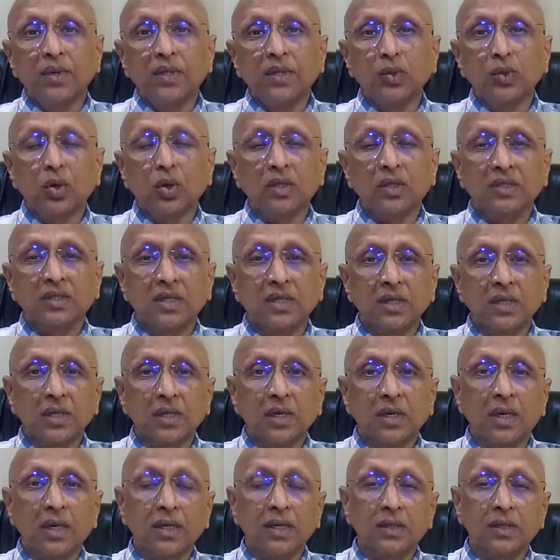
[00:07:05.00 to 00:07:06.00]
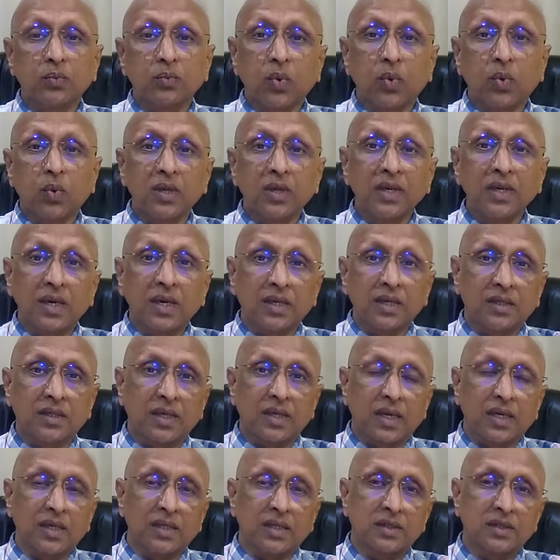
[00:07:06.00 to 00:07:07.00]
it is not single, it is
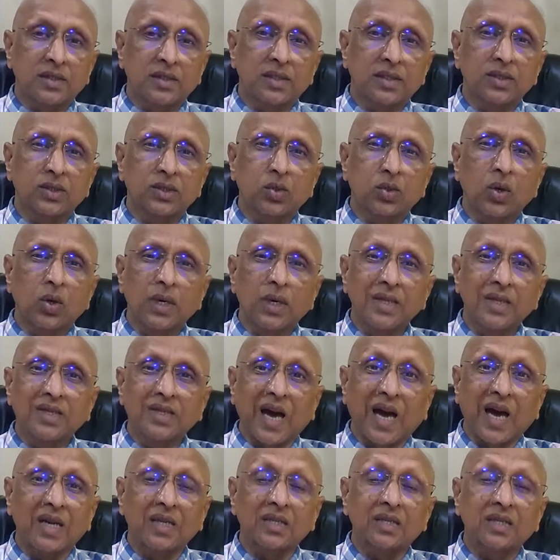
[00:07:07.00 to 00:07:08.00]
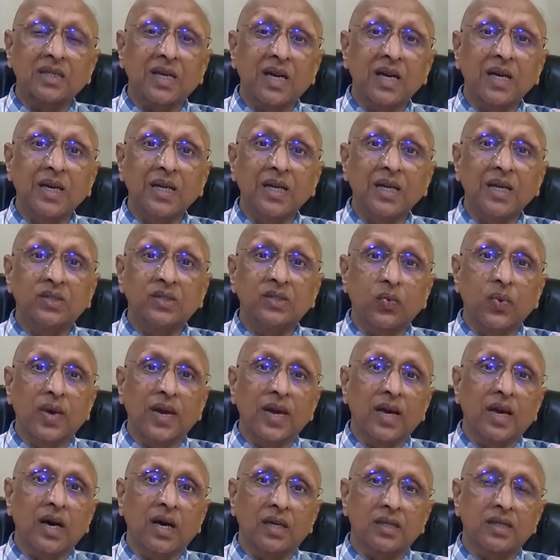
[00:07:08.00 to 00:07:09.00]
polyarthritis, it is called as arthritis
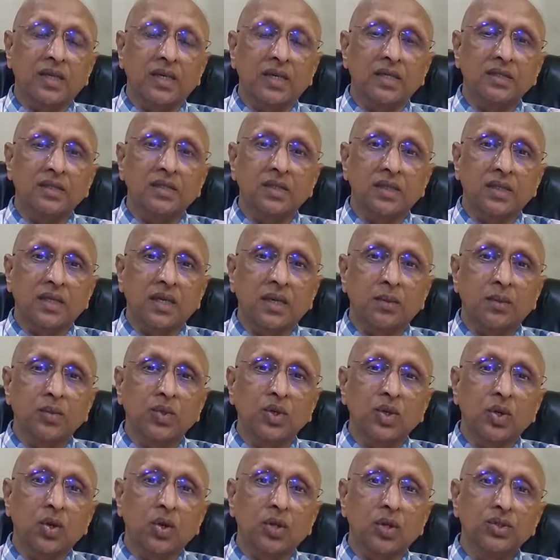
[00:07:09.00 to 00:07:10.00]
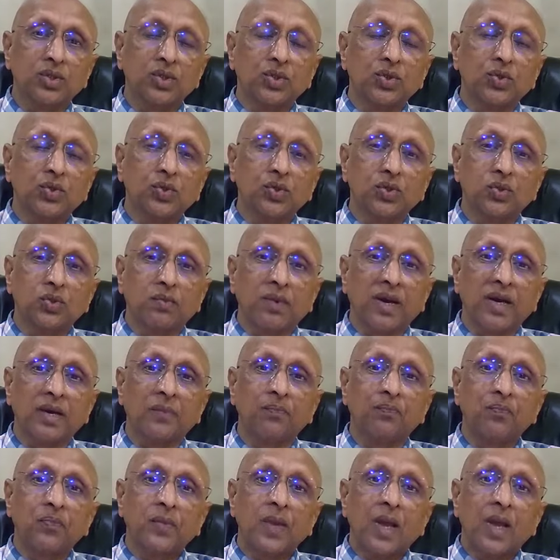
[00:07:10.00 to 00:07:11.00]
vaga. That is the terminology used by
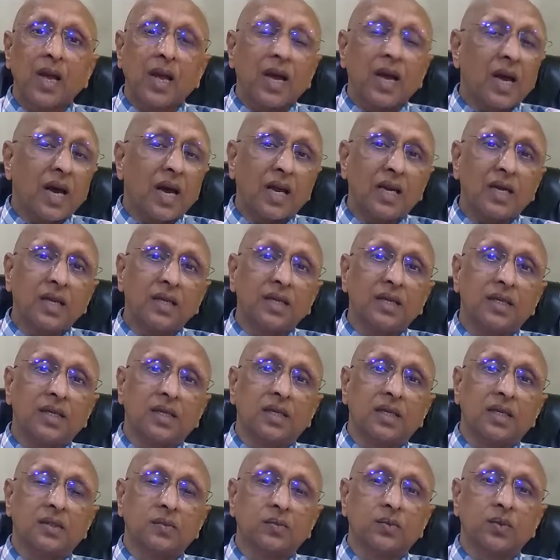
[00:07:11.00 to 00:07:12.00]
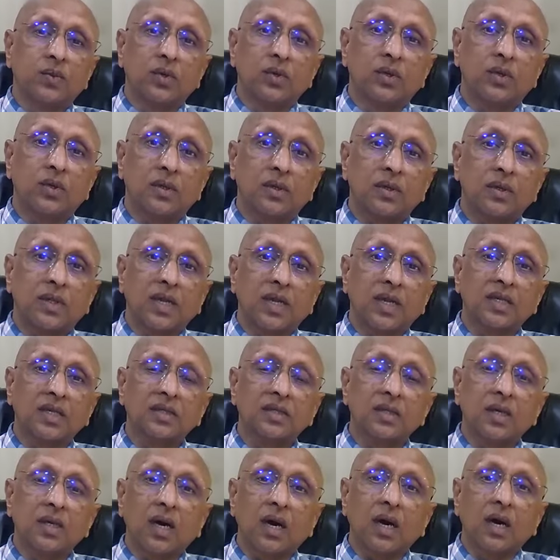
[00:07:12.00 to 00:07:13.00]
Allen in his book. That
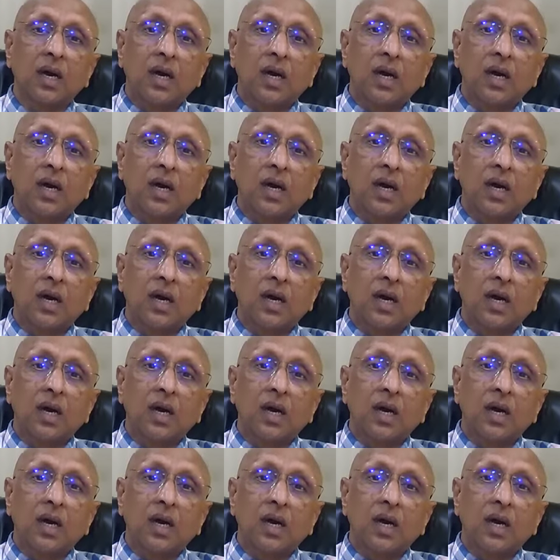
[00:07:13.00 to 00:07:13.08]
is,